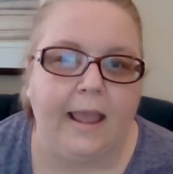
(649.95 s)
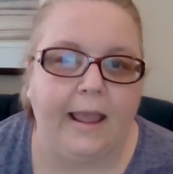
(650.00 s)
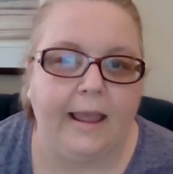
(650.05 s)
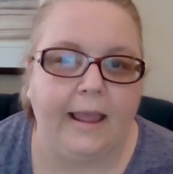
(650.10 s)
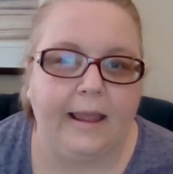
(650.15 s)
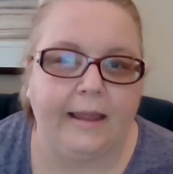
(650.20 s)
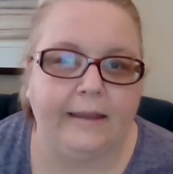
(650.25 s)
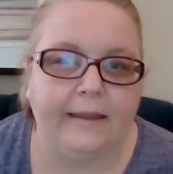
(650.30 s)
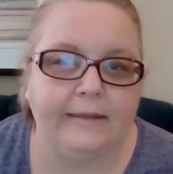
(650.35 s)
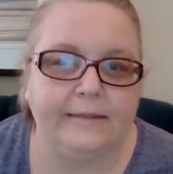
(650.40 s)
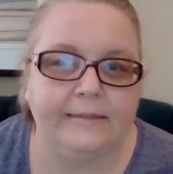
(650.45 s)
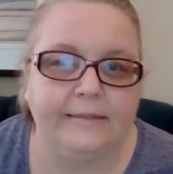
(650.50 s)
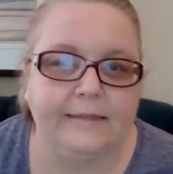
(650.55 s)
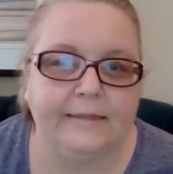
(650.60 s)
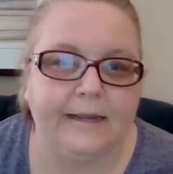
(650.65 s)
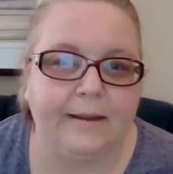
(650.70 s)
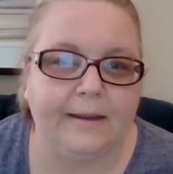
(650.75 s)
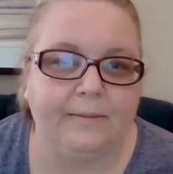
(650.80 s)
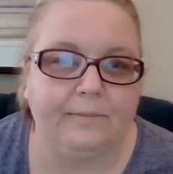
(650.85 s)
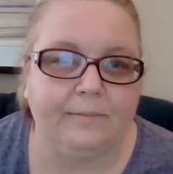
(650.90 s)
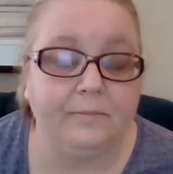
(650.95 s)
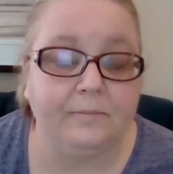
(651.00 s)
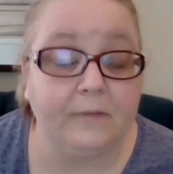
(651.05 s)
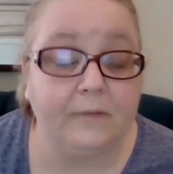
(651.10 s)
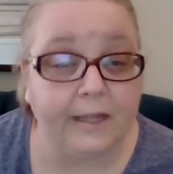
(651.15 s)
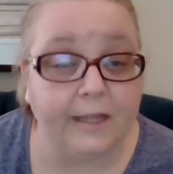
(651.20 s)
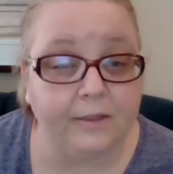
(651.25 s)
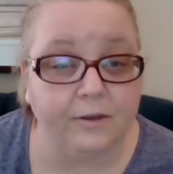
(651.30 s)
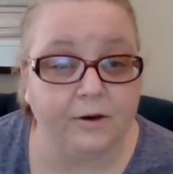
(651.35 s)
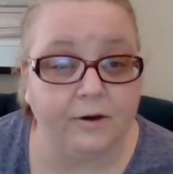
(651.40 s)
and um,
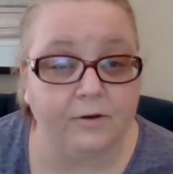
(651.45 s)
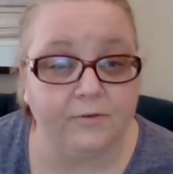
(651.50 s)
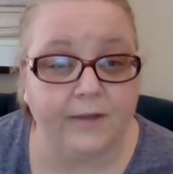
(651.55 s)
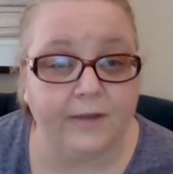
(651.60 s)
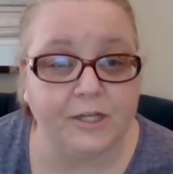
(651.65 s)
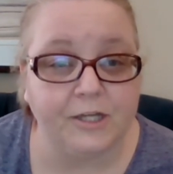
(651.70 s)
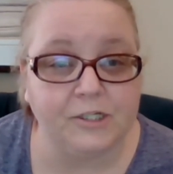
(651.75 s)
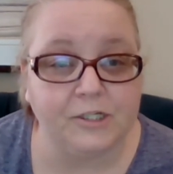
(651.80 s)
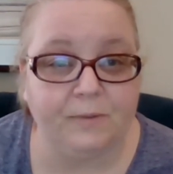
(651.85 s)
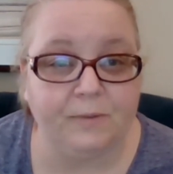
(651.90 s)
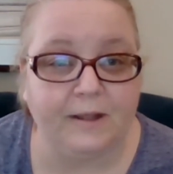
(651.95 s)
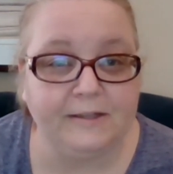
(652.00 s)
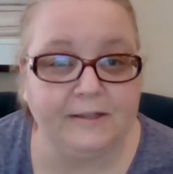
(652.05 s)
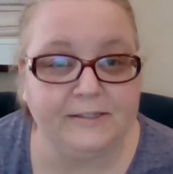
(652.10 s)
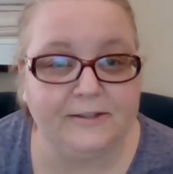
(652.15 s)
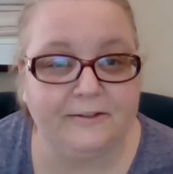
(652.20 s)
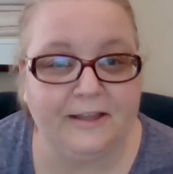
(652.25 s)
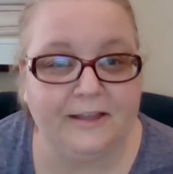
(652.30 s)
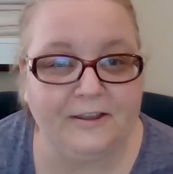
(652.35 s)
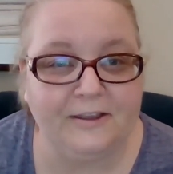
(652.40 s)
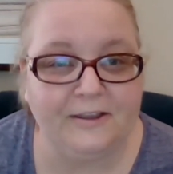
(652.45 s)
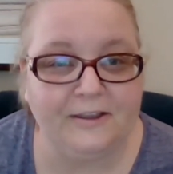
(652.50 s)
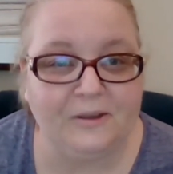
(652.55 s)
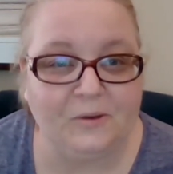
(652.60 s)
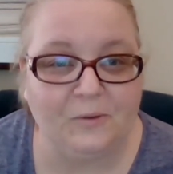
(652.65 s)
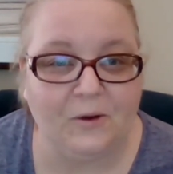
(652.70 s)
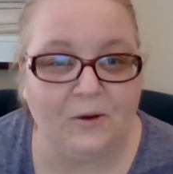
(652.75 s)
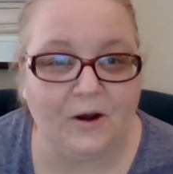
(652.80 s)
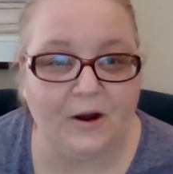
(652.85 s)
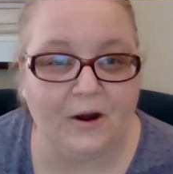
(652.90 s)
click the notification bell so that
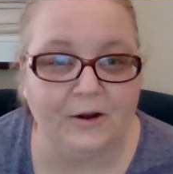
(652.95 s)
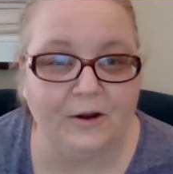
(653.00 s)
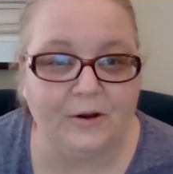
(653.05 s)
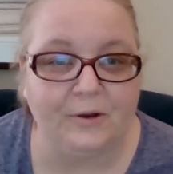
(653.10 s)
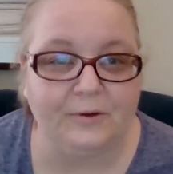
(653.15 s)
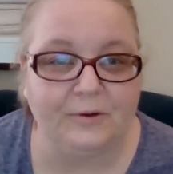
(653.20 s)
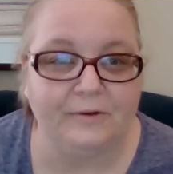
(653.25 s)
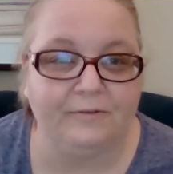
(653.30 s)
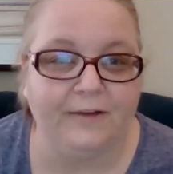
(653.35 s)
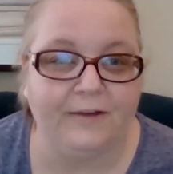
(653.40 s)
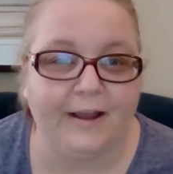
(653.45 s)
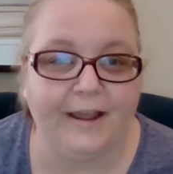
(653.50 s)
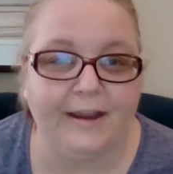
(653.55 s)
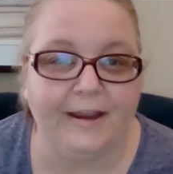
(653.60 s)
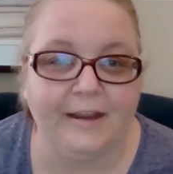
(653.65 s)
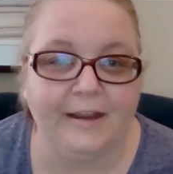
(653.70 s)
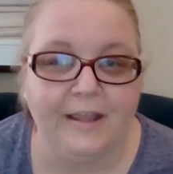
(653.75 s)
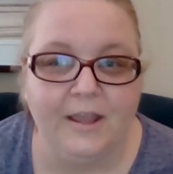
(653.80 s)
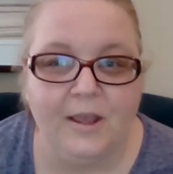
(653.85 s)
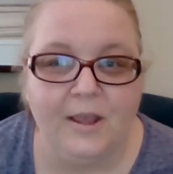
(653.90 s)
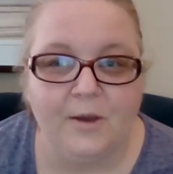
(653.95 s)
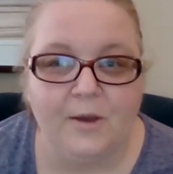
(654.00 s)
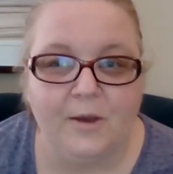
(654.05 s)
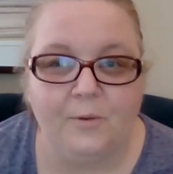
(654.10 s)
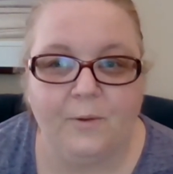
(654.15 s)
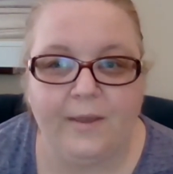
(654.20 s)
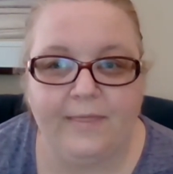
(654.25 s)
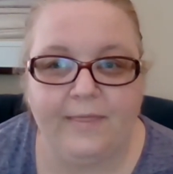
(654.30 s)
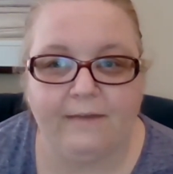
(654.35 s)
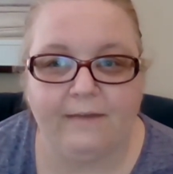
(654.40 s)
you are notified
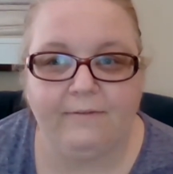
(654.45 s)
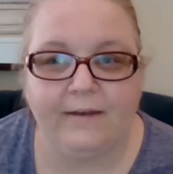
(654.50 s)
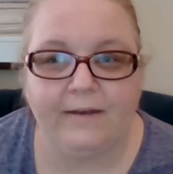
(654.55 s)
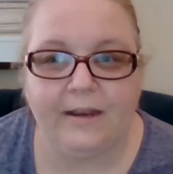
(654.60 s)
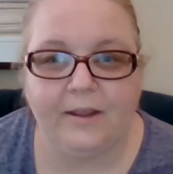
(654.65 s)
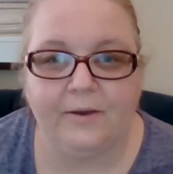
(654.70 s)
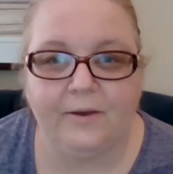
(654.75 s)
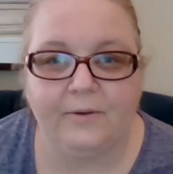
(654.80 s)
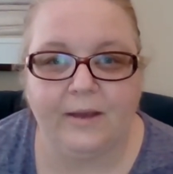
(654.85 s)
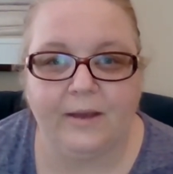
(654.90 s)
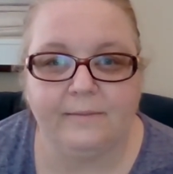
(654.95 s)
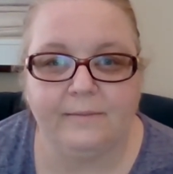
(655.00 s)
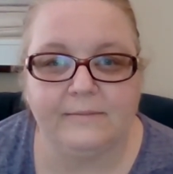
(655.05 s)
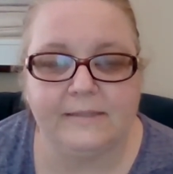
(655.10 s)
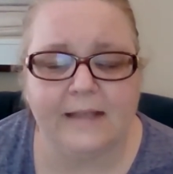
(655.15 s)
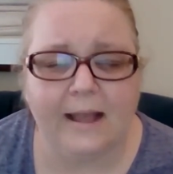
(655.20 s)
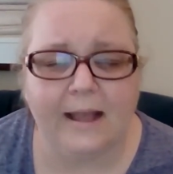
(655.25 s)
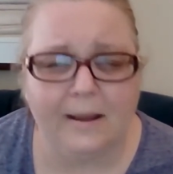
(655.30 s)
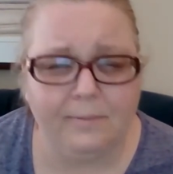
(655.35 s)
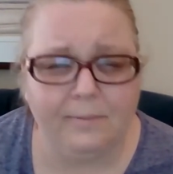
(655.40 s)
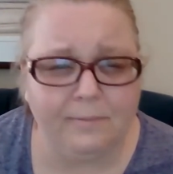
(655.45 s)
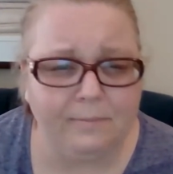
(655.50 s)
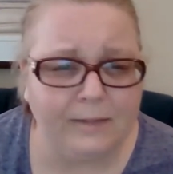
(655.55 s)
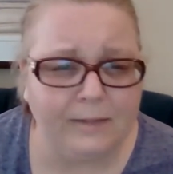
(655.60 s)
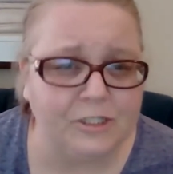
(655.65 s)
when that video comes up.